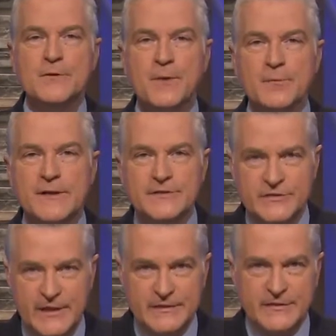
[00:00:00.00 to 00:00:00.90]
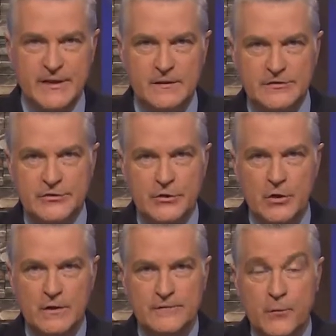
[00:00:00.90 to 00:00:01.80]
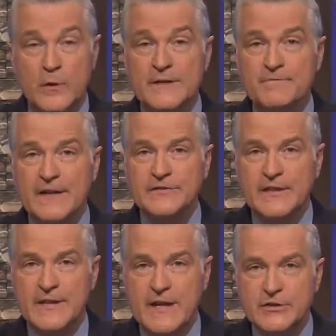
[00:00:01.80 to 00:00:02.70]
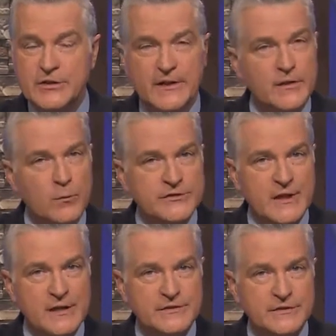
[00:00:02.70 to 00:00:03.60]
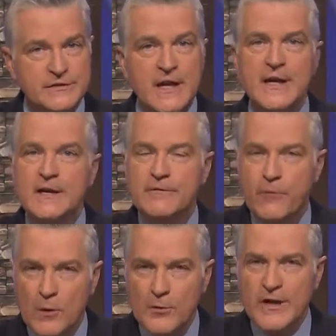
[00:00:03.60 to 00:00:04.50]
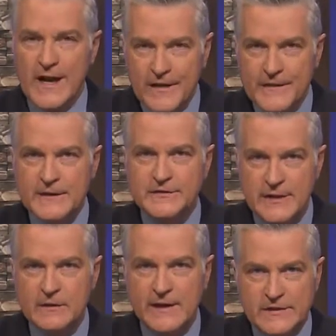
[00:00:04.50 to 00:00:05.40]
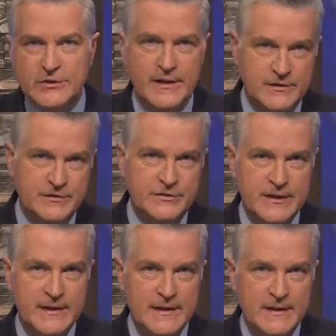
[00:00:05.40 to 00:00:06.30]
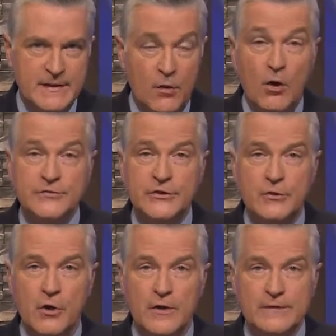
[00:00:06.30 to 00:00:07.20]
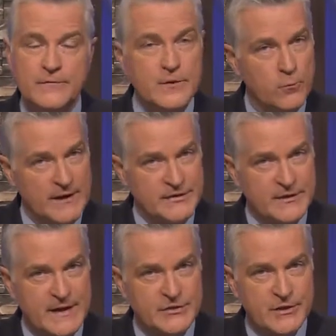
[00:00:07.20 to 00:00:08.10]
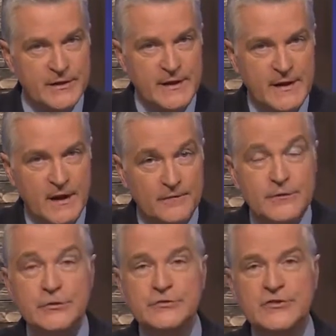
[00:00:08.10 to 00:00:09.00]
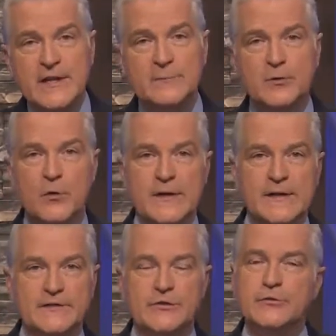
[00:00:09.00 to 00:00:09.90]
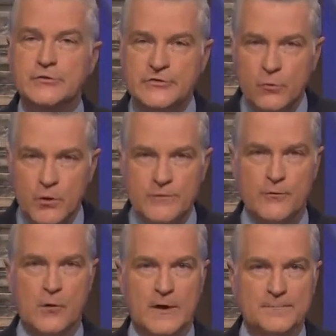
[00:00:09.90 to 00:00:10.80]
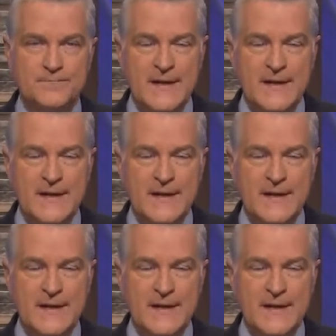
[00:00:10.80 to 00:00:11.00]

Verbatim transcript: Republican state senators are calling for an investigation into Wisconsin's former ethics and election agency. They're also calling for the resignation of two state employees who used to work for it.